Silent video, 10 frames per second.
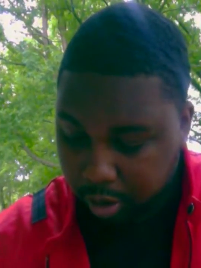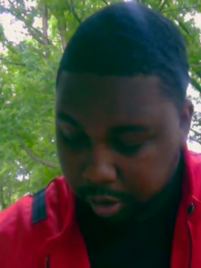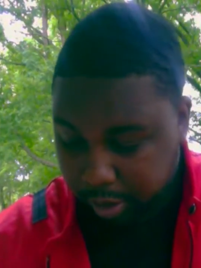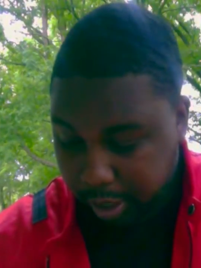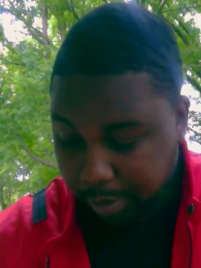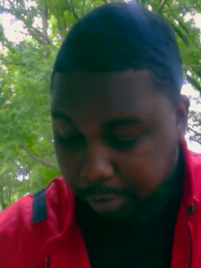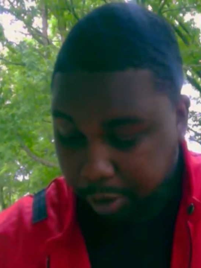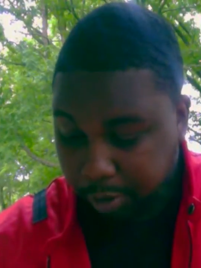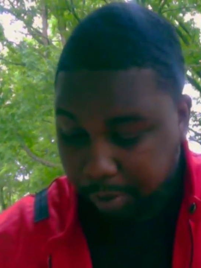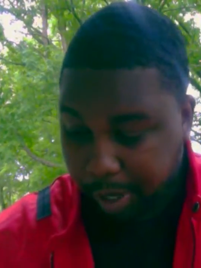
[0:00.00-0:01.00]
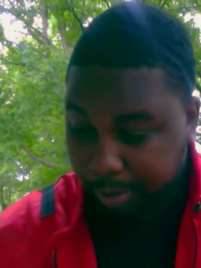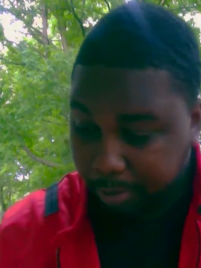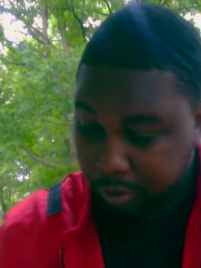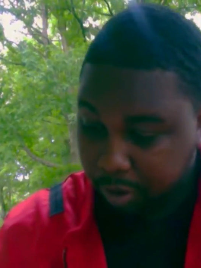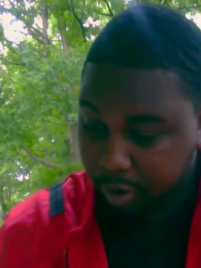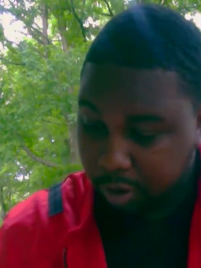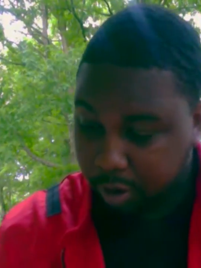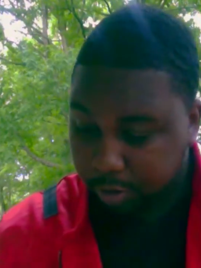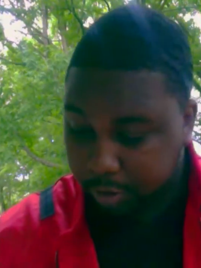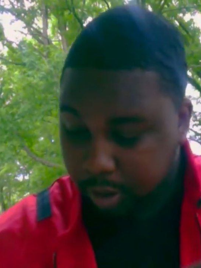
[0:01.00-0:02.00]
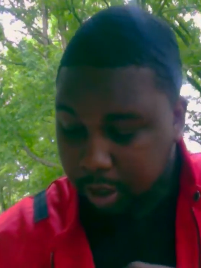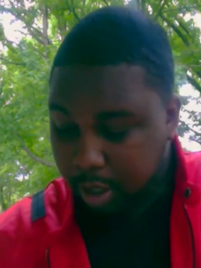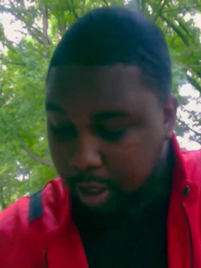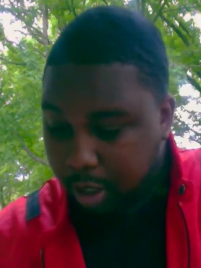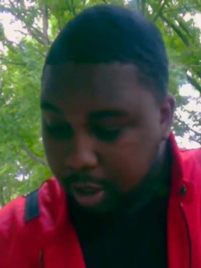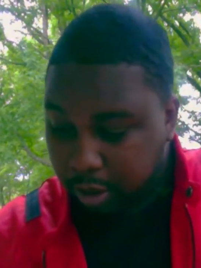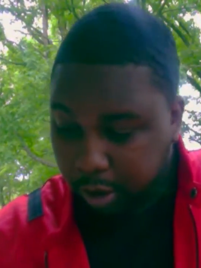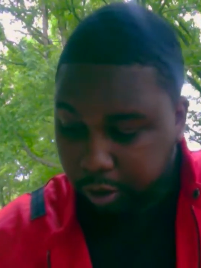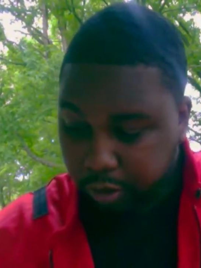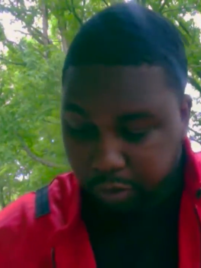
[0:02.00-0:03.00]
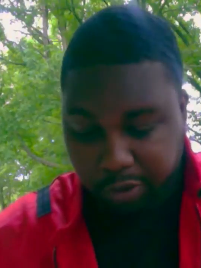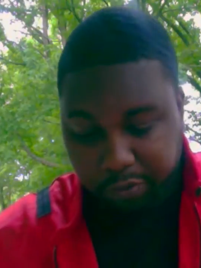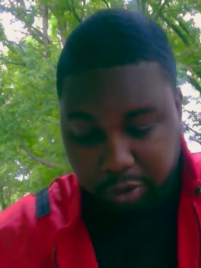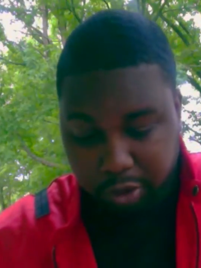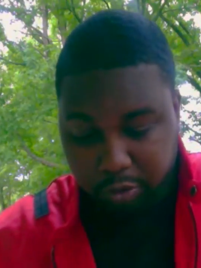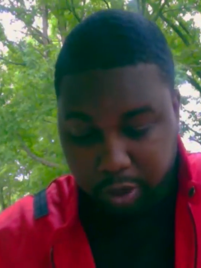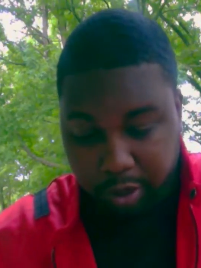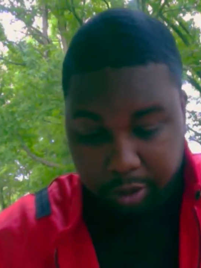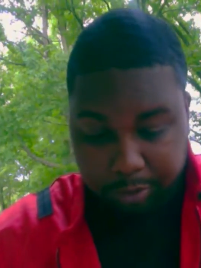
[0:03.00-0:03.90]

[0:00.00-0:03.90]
the second book in the Bible, 33 and verse 20.